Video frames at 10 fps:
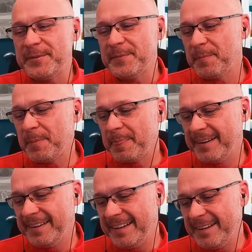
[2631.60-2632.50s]

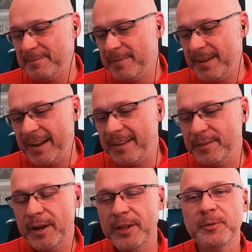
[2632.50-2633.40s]

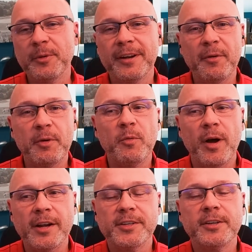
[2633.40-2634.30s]
The other one I would
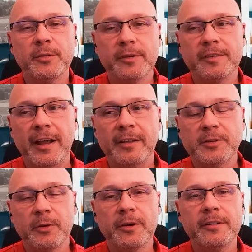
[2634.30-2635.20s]
watch too is
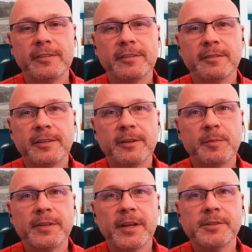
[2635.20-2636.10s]
Zalatoris,
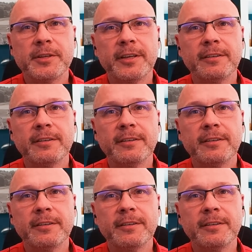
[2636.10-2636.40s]
potentially.